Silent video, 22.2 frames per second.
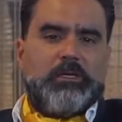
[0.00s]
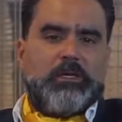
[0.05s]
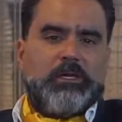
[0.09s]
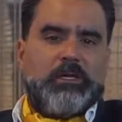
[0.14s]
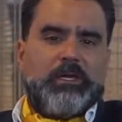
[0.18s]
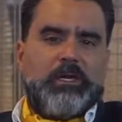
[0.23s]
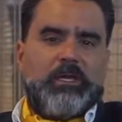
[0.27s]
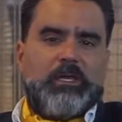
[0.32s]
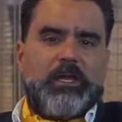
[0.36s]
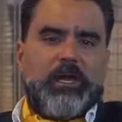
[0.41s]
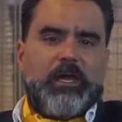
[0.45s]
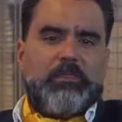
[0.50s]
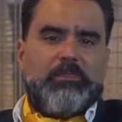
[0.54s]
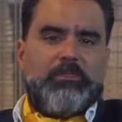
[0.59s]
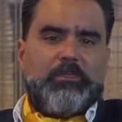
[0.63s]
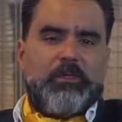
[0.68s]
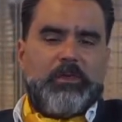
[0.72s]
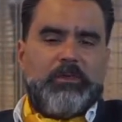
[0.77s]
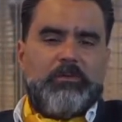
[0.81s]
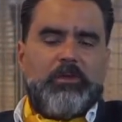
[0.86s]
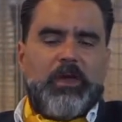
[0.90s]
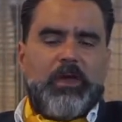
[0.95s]
And I
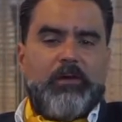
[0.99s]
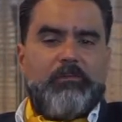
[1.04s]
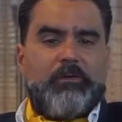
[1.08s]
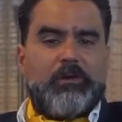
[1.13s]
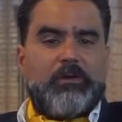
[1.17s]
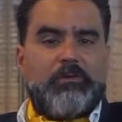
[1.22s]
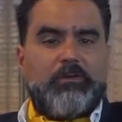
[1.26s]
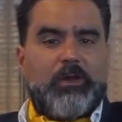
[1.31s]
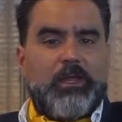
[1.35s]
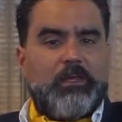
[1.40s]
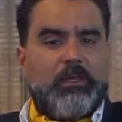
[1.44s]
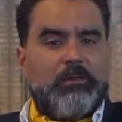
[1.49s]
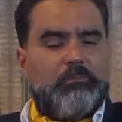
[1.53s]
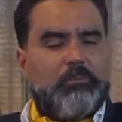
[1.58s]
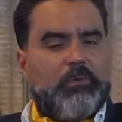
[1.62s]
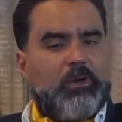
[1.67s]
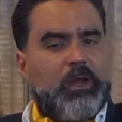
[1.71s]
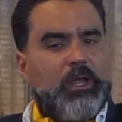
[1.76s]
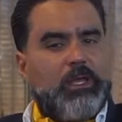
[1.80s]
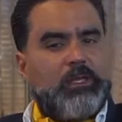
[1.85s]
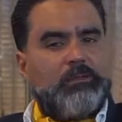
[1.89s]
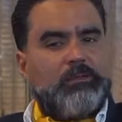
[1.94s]
think you have a great
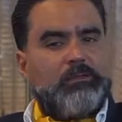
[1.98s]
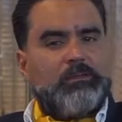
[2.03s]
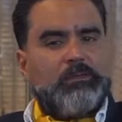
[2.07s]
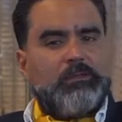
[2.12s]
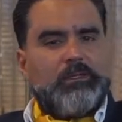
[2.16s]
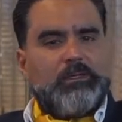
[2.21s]
brand.